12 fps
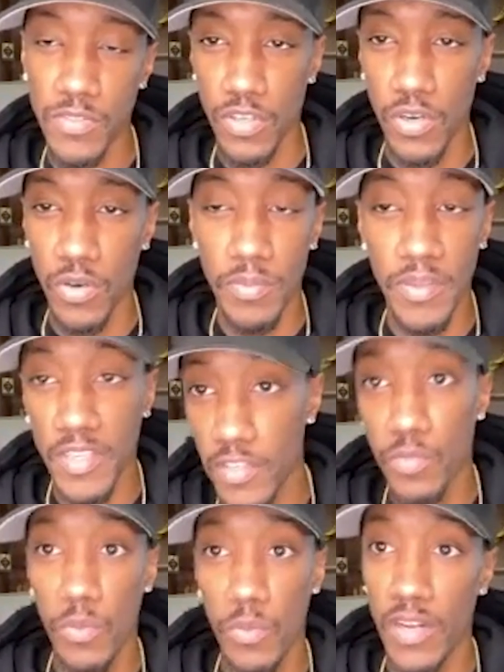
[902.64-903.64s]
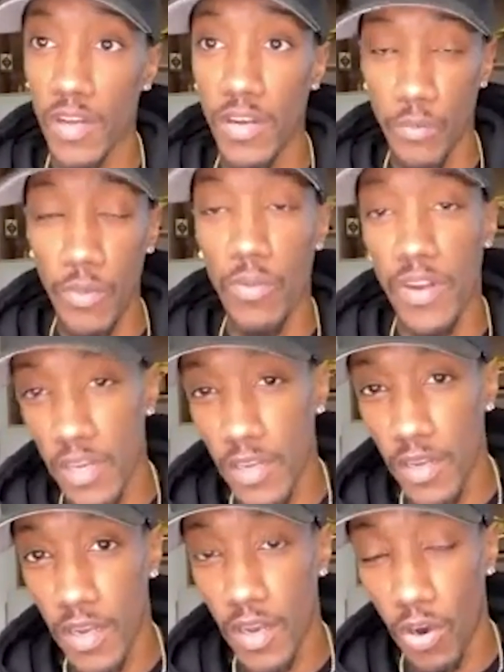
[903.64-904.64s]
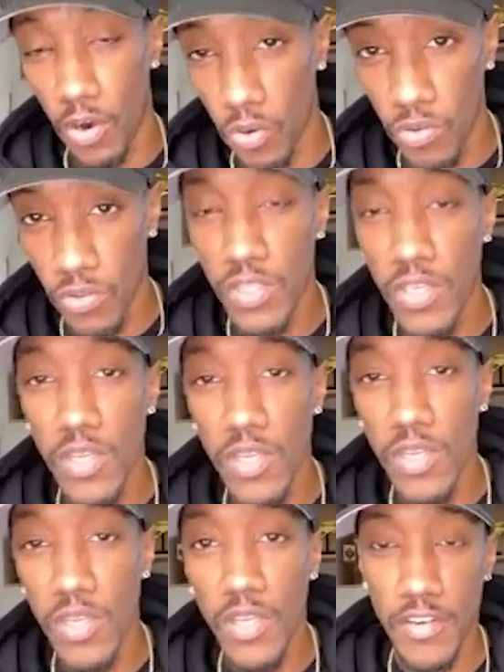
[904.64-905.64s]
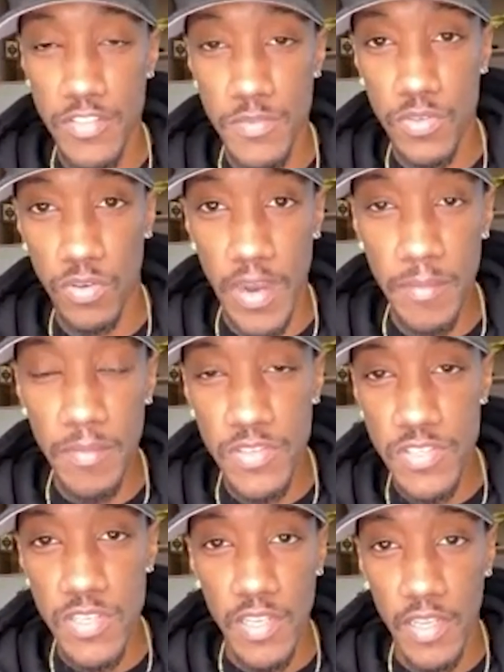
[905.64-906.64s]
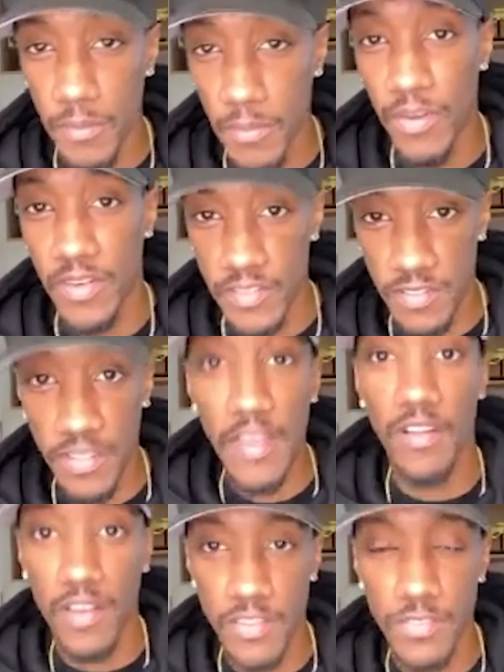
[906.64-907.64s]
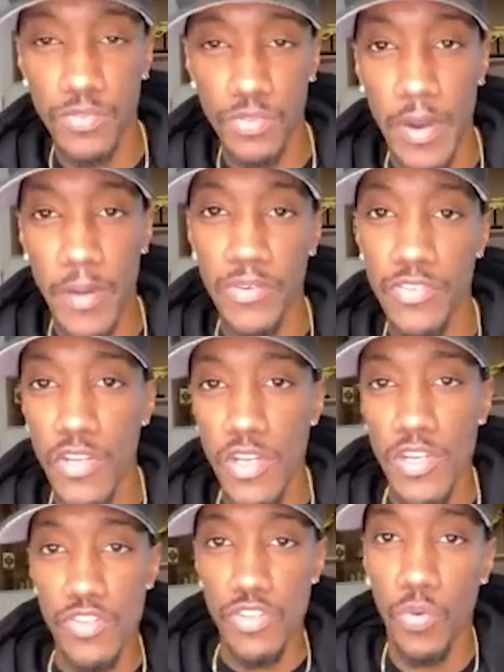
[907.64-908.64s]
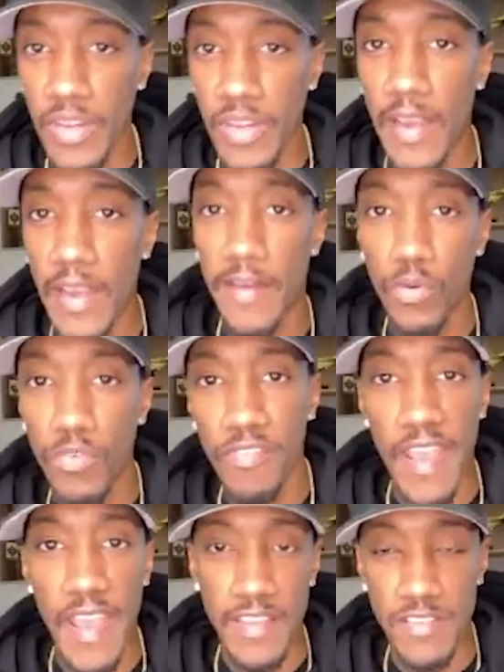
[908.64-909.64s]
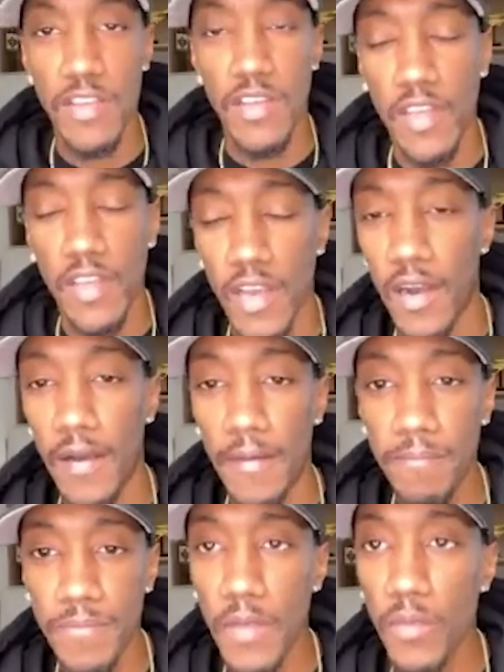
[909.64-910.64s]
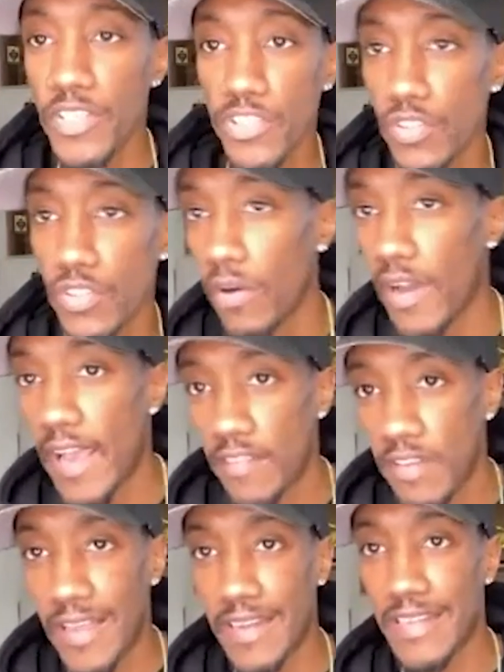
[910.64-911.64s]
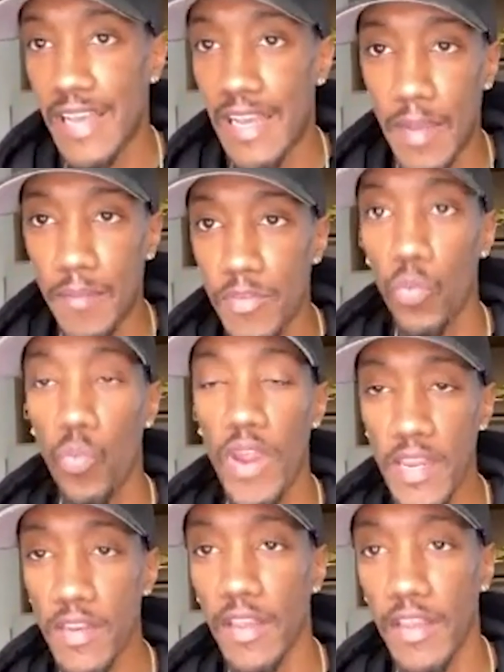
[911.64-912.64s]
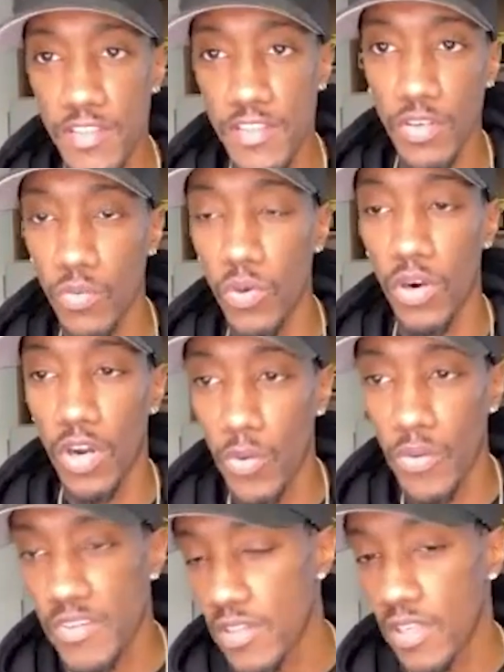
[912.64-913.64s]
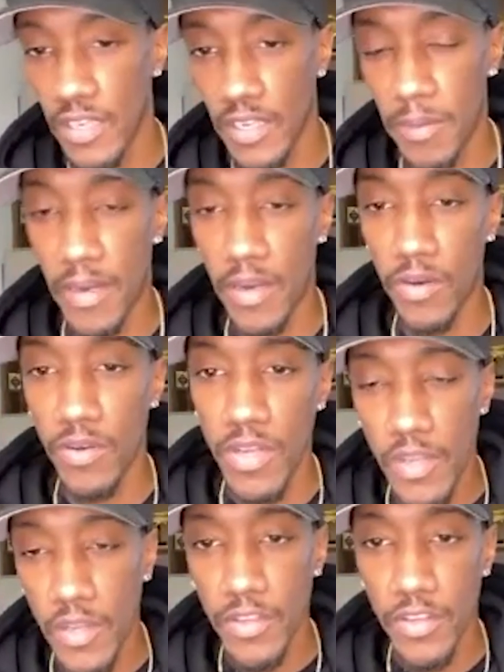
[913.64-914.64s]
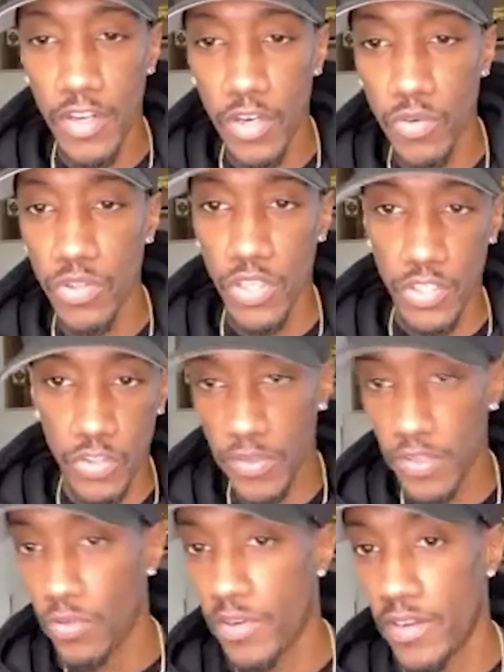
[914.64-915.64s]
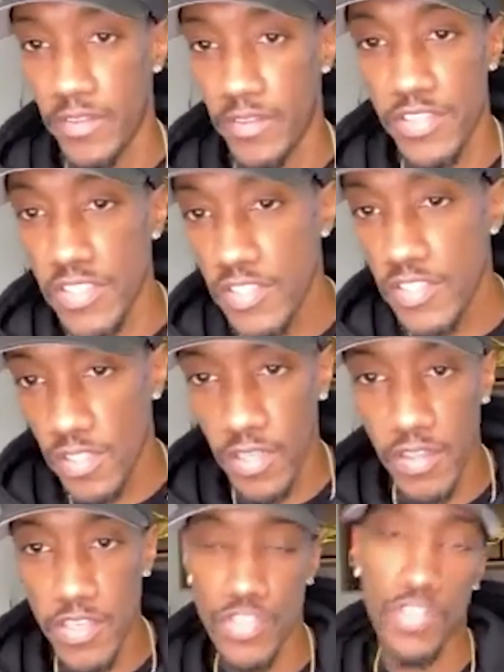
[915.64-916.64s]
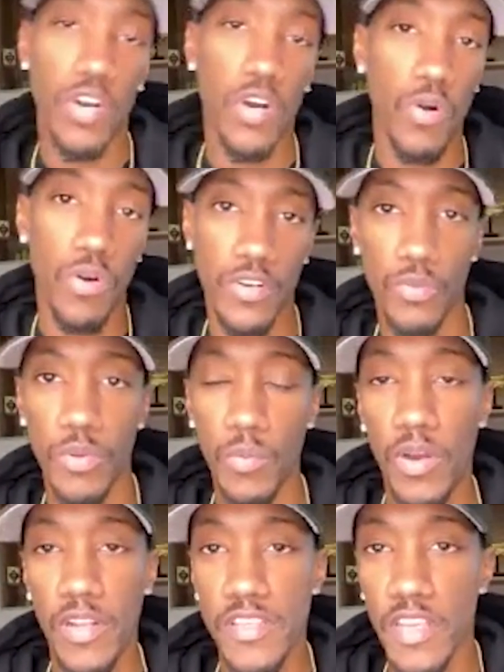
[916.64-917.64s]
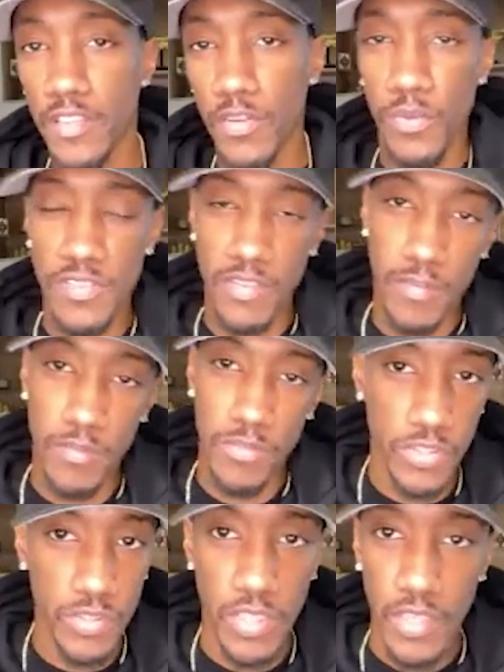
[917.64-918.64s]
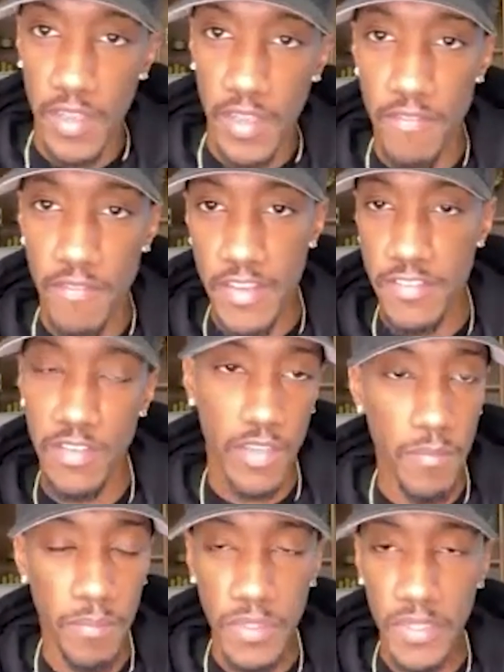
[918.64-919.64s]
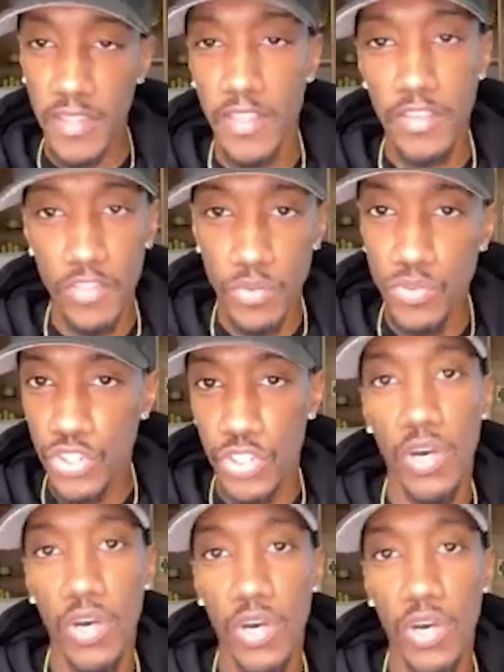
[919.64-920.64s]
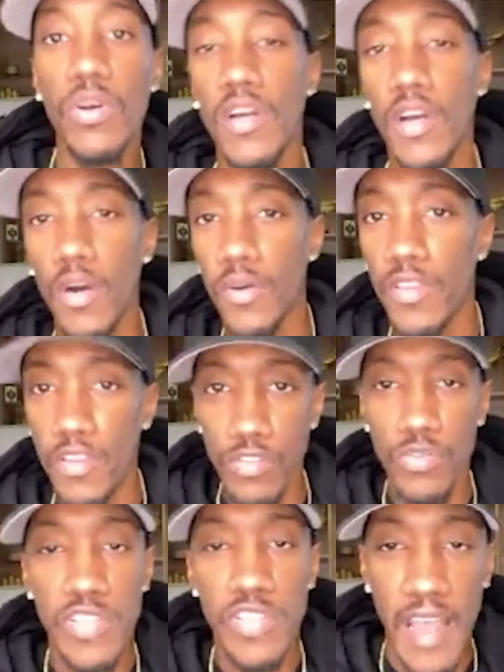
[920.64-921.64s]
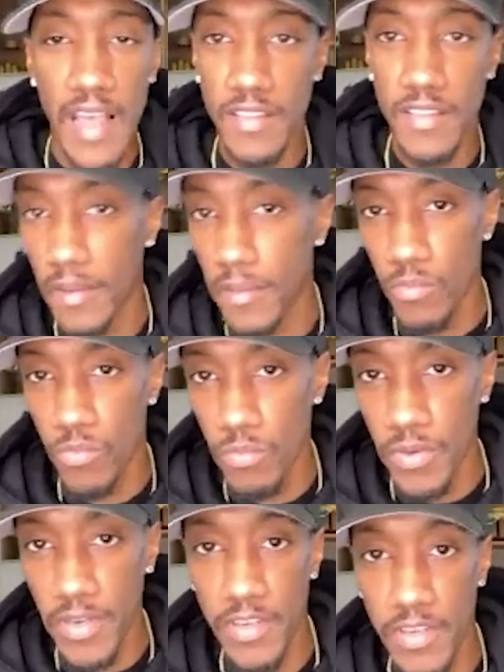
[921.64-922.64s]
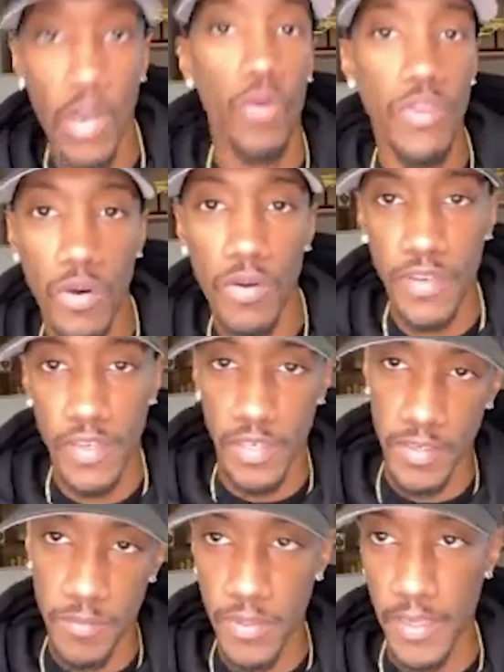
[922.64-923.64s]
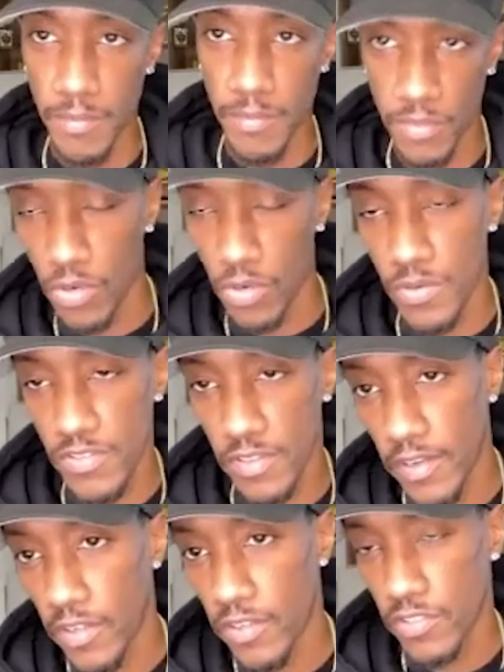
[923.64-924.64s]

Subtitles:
So because we want to hold our subscribers and we want to scale our subscribers, so we got to move fast. And we just don't have a lot of time to wait. And so we're always thinking about, look, do we do another season of this show, or do we want to take the risk and just invest in a completely new show with a new talent that we don't know if they're going to be able to grow and scale?